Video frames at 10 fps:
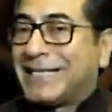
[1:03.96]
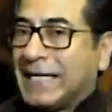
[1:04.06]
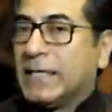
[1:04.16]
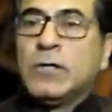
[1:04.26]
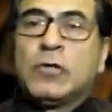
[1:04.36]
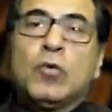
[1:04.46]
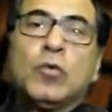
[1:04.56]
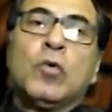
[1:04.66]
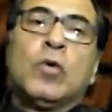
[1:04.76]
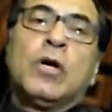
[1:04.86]
threatened
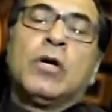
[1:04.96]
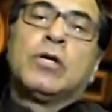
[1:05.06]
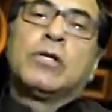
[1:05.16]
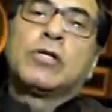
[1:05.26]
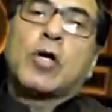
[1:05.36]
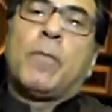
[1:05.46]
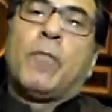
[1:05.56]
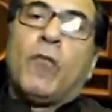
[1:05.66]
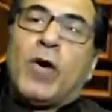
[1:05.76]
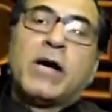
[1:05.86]
to
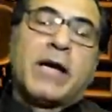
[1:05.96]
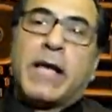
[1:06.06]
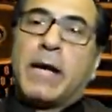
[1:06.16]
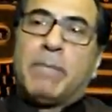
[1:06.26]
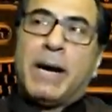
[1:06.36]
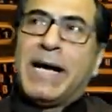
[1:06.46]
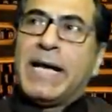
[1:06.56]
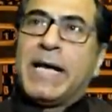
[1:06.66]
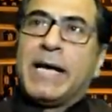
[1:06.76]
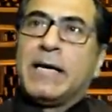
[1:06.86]
stop working
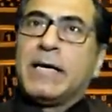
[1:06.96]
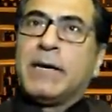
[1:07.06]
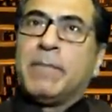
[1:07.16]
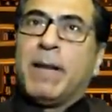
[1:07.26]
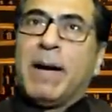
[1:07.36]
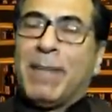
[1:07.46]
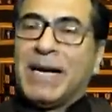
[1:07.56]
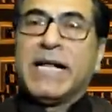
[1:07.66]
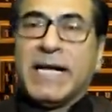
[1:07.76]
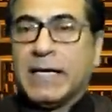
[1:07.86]
by
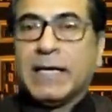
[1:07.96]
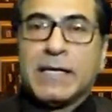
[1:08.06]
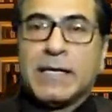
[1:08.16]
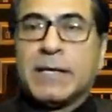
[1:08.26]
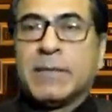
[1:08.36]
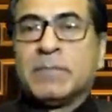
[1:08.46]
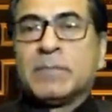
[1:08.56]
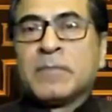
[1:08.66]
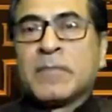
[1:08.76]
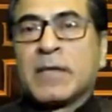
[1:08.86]
Monday,
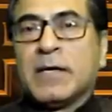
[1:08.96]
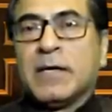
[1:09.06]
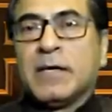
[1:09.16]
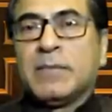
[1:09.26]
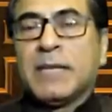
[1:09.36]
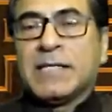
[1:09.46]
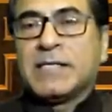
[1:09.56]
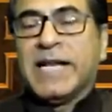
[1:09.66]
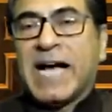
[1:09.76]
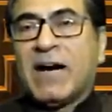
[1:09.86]

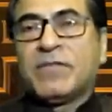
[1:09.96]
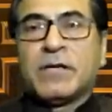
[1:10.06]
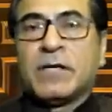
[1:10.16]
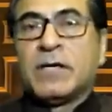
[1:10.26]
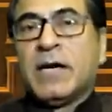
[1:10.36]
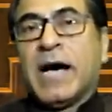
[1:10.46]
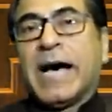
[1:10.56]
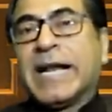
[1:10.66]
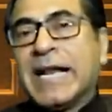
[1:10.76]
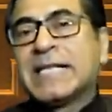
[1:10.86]
that's day after,
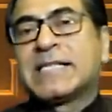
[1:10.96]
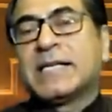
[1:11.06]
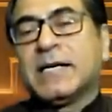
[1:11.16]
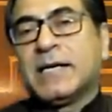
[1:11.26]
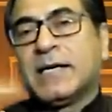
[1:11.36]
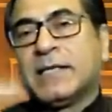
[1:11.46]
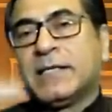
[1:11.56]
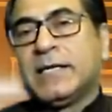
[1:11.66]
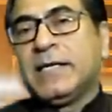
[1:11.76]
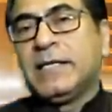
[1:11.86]
unless
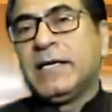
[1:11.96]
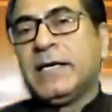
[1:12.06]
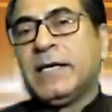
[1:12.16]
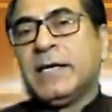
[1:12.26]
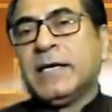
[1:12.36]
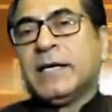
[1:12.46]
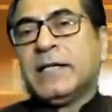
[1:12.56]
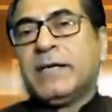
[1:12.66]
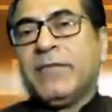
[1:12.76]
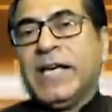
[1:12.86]
the
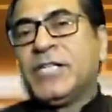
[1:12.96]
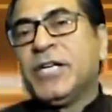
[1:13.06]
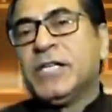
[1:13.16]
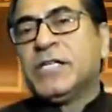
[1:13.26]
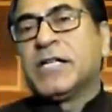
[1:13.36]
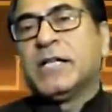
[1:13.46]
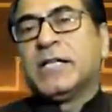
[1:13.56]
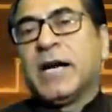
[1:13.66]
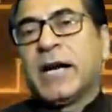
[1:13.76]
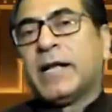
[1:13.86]
wages
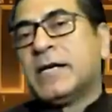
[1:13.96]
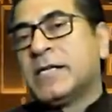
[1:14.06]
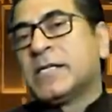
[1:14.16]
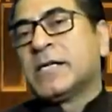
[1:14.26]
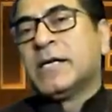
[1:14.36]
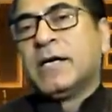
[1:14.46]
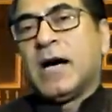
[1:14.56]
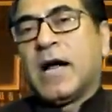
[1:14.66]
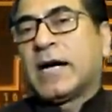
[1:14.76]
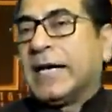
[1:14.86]
and the arrears
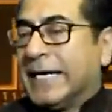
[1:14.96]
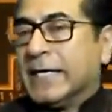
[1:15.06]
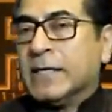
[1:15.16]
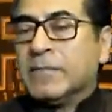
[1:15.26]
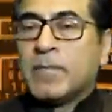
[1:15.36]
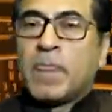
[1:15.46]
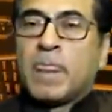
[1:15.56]
are cleared.